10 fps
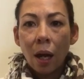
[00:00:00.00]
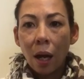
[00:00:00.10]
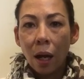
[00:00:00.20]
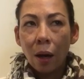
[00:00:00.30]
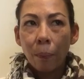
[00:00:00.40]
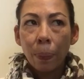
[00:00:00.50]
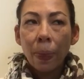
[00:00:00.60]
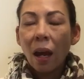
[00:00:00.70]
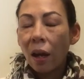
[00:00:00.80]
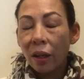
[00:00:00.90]

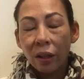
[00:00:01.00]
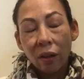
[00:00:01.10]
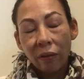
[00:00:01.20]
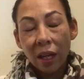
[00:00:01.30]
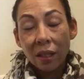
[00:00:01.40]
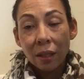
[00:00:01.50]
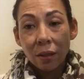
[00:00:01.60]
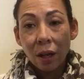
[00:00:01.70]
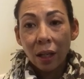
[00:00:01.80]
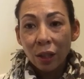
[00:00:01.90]
I don't know if that's
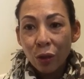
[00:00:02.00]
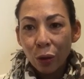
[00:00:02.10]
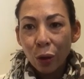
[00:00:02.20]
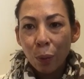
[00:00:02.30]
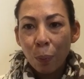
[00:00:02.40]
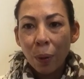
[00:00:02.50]
entirely true,